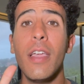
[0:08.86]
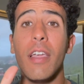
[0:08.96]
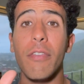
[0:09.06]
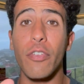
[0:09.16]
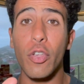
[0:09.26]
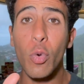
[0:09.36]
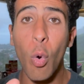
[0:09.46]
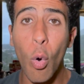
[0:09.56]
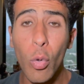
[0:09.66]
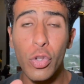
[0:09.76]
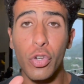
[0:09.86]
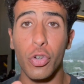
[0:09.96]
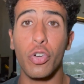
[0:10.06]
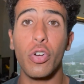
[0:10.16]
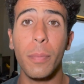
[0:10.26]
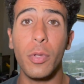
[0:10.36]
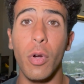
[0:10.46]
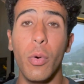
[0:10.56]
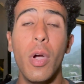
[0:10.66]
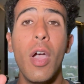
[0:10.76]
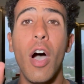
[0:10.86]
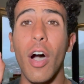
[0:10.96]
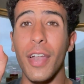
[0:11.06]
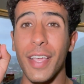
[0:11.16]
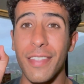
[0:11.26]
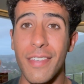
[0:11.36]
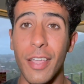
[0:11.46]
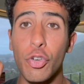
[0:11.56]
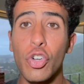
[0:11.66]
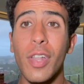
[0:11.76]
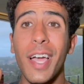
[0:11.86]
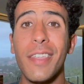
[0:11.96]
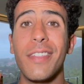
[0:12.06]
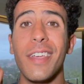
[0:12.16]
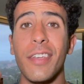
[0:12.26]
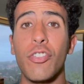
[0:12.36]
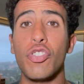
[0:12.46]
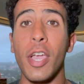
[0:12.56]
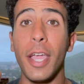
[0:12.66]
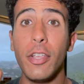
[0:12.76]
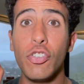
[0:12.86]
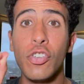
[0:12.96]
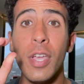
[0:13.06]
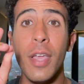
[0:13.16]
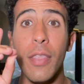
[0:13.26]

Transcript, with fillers: if you hold your crypto on a centralized exchange,